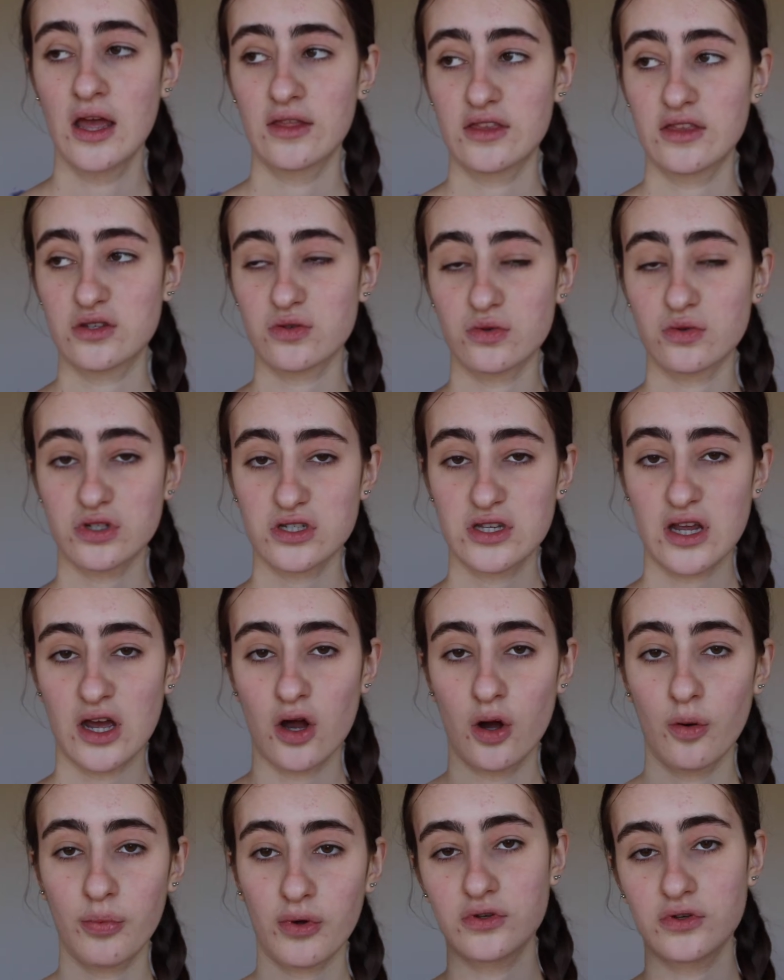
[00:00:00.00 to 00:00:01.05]
This will just
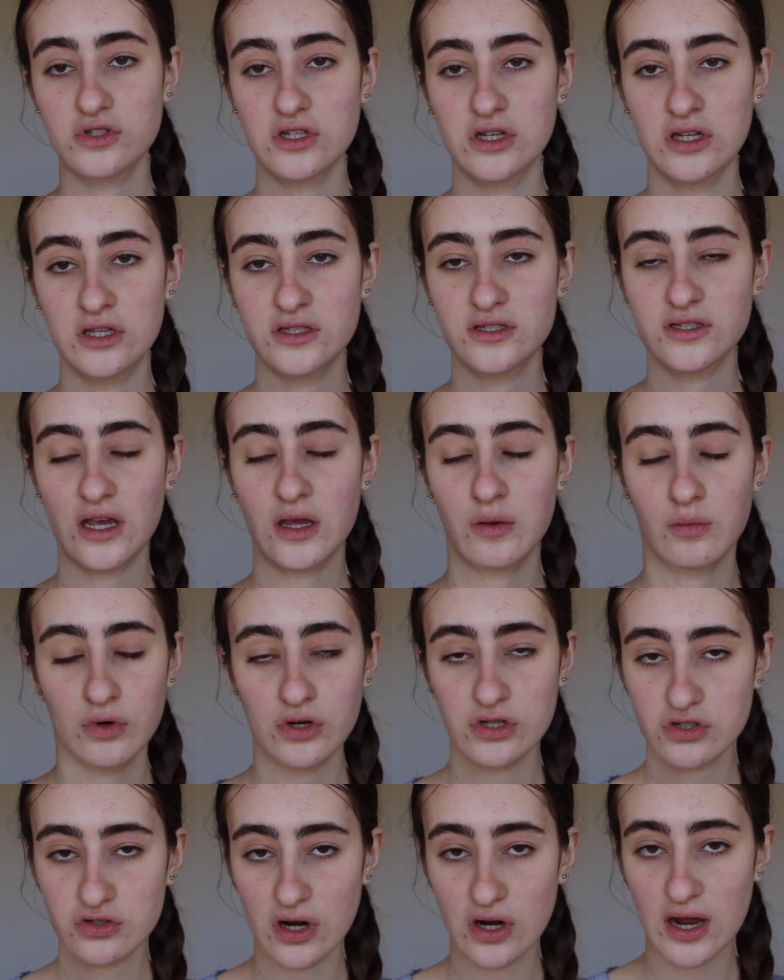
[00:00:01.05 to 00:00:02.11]
help your skin stay
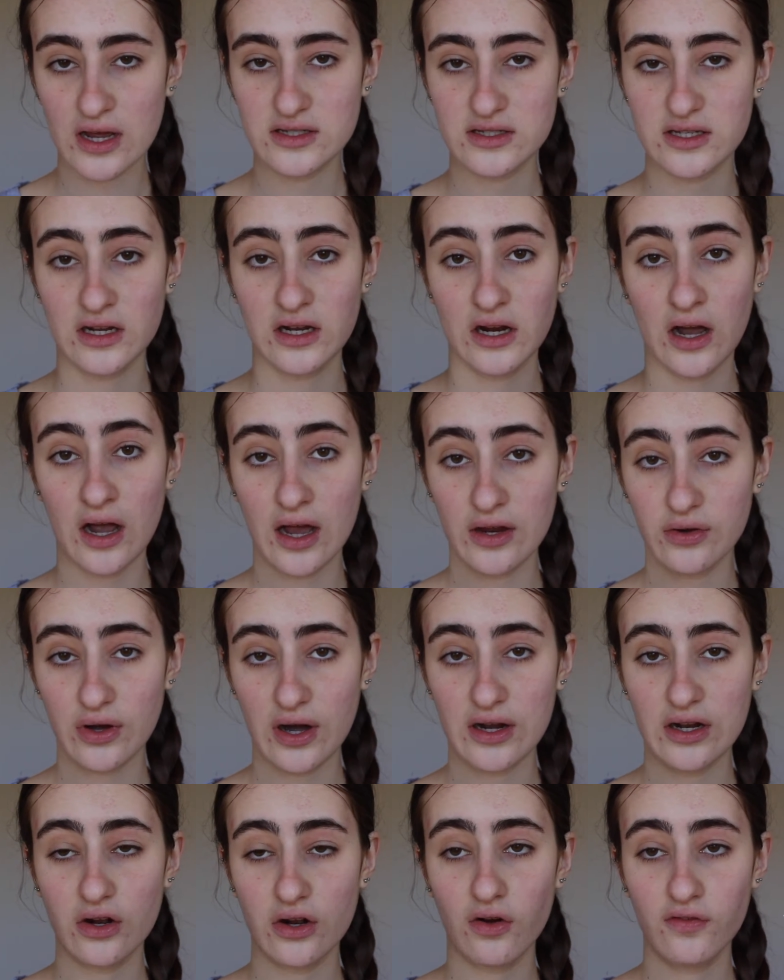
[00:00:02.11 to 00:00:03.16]
moisturized and
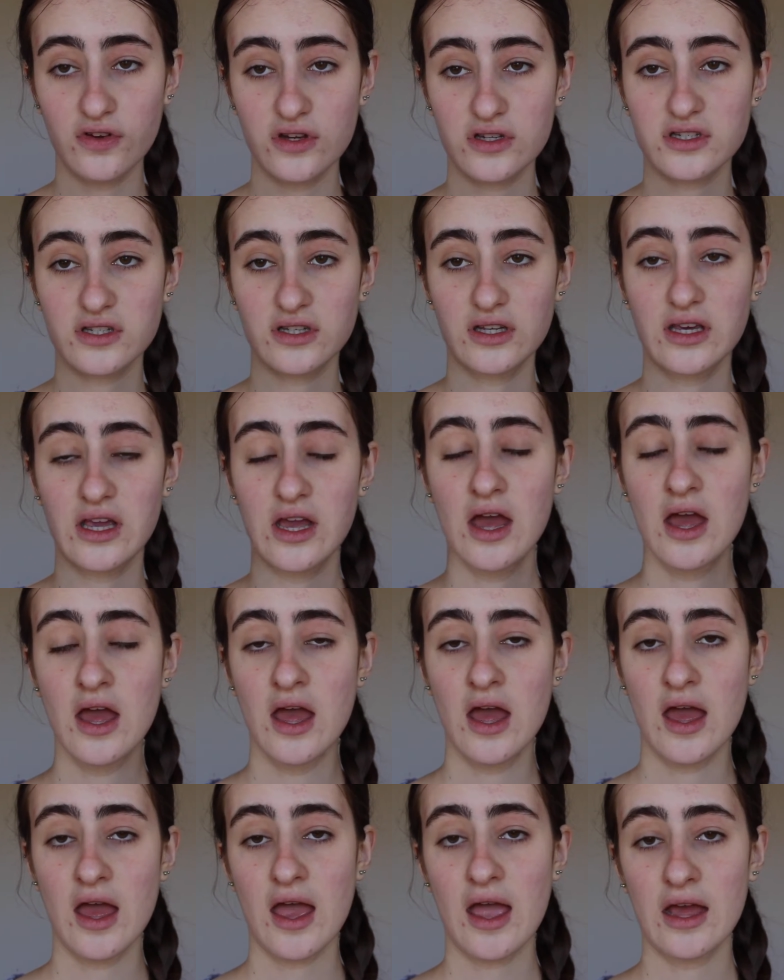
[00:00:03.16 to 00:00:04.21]
hydrated, obviously,
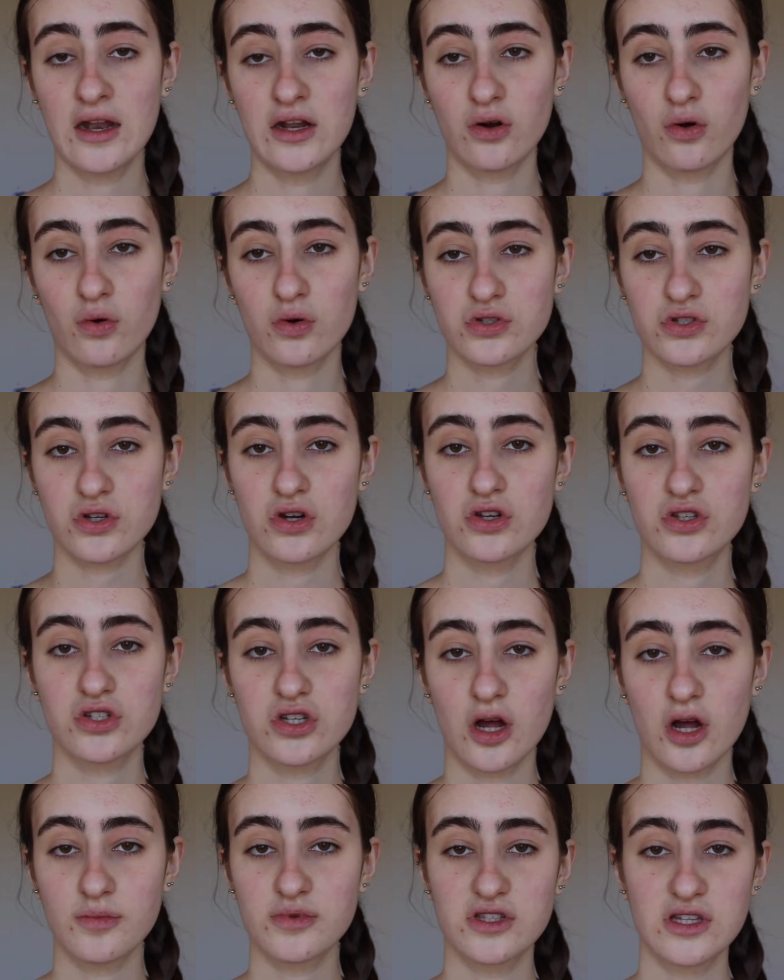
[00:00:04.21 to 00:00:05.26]
and it also
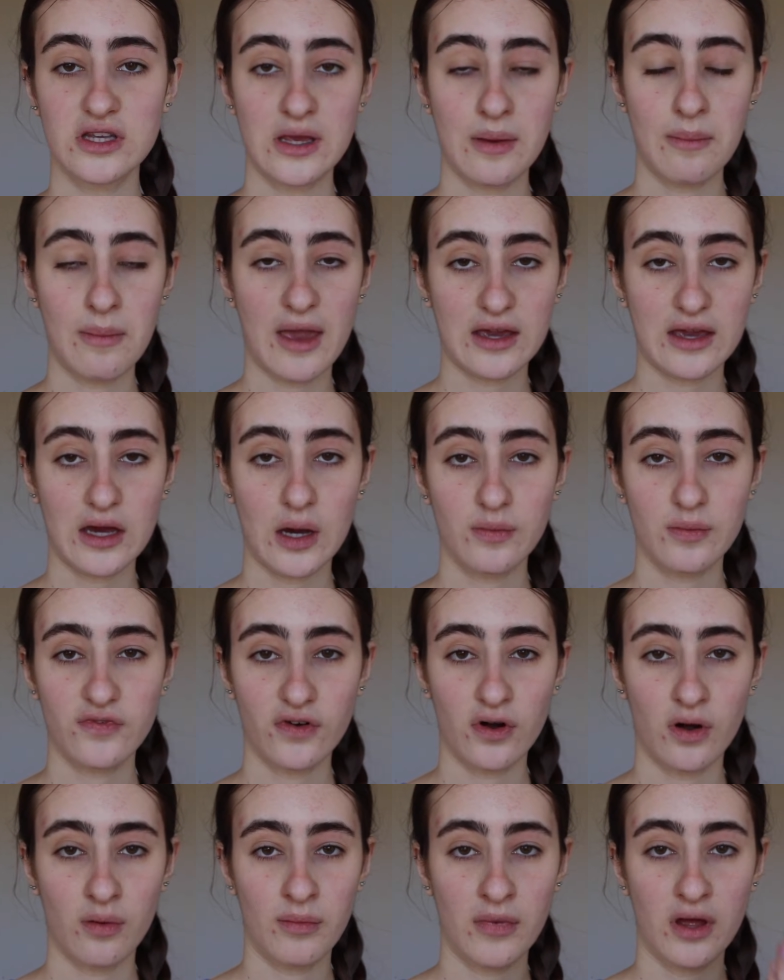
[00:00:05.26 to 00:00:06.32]
stops the makeup
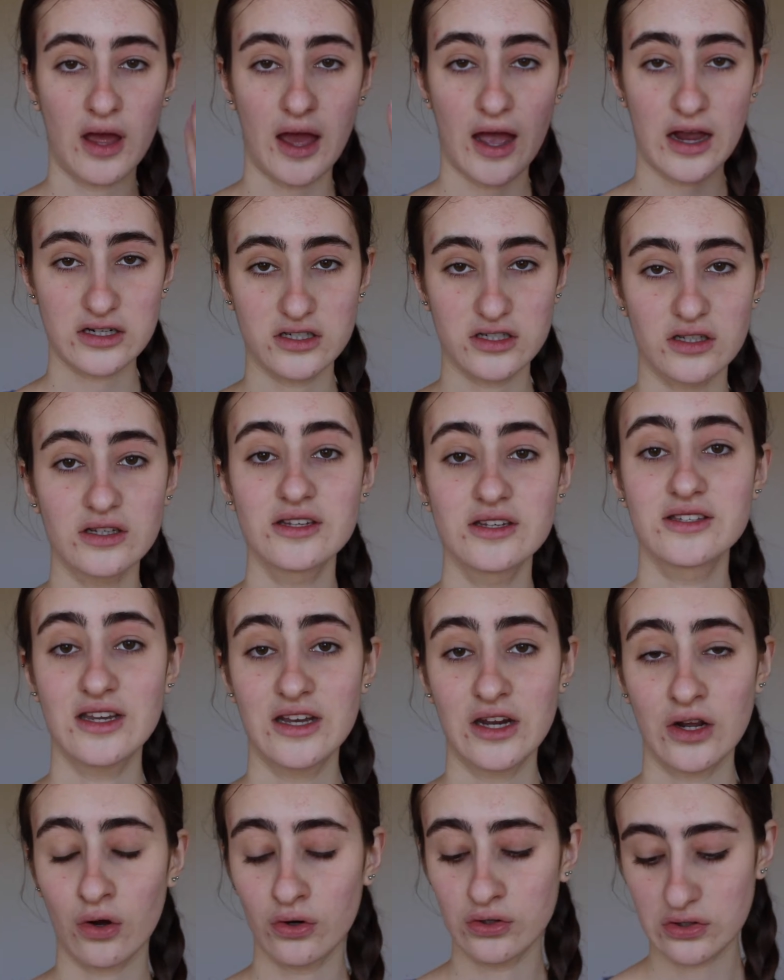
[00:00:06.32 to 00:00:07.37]
from actually
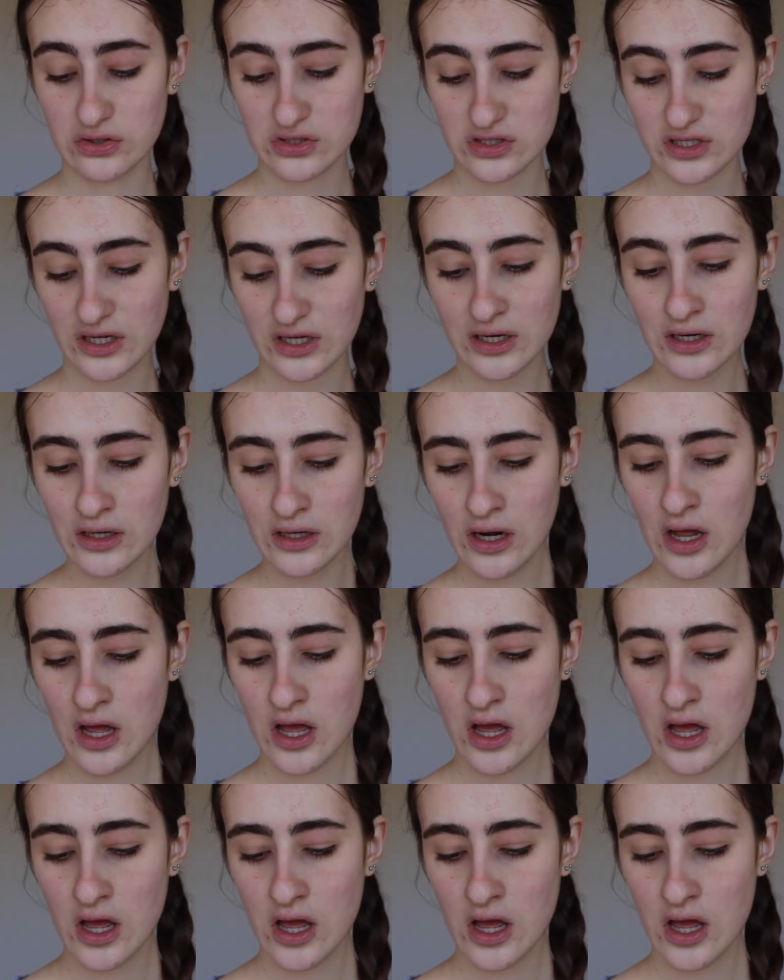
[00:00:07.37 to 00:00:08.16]
sitting on your skin.